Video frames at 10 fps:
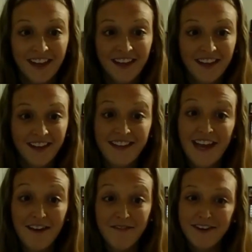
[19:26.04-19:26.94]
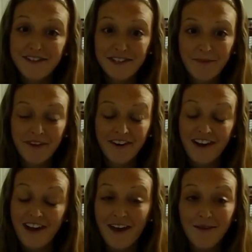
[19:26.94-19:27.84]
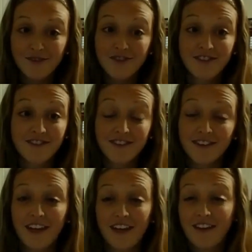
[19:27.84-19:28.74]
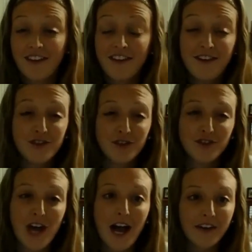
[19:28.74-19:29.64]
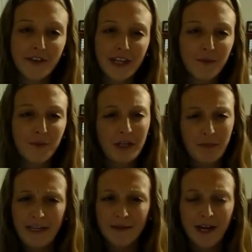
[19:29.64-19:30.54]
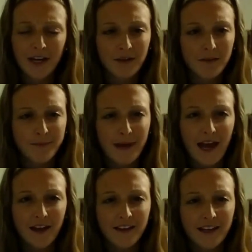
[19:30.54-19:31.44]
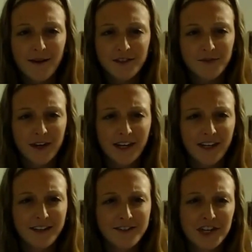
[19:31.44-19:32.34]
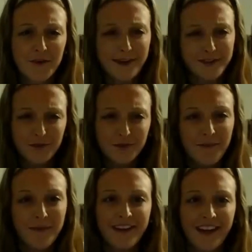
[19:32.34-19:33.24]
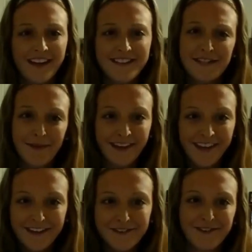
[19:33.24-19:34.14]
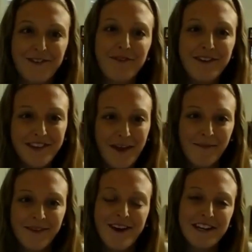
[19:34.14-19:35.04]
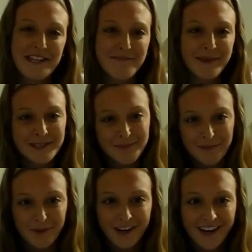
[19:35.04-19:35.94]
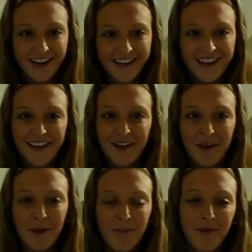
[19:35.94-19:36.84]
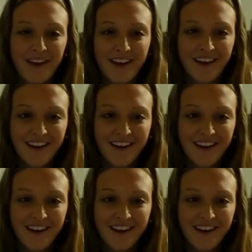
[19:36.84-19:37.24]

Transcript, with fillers: Yeah, very similar. I was just like the initial shock of it. Like, what do you mean I'm not going back? Like, I was ready to go back to school on Monday and see my kids and greet them and talk to them about spring break. But,